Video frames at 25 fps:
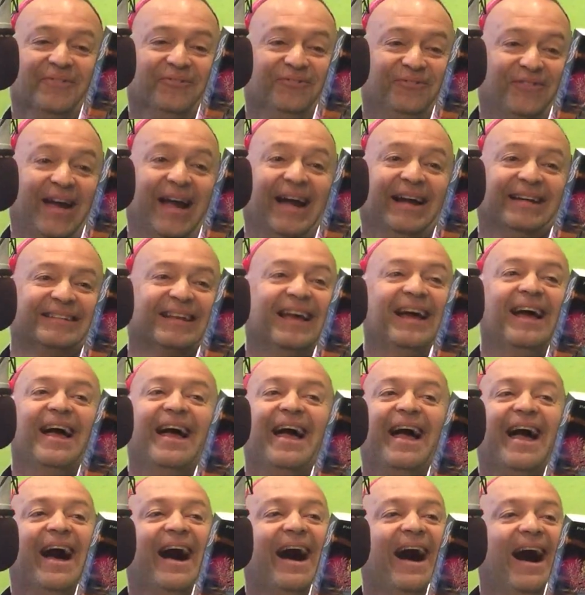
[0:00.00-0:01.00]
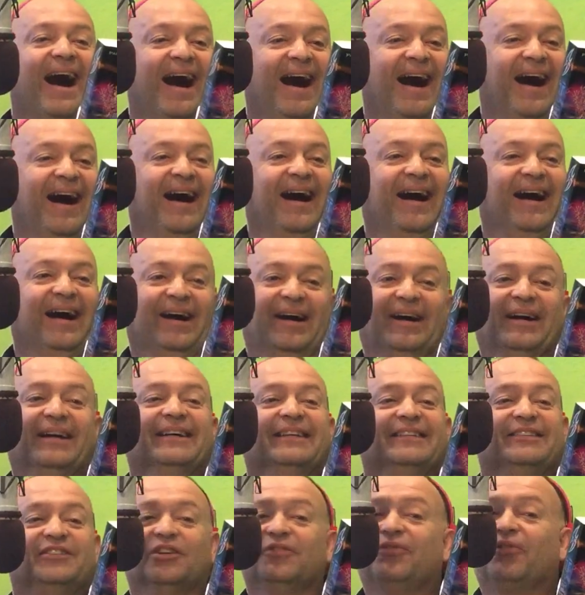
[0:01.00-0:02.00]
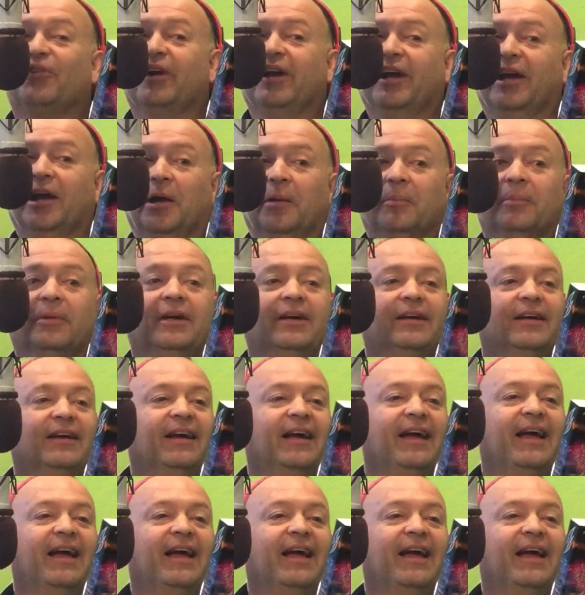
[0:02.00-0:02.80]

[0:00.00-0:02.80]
effect. Good for him.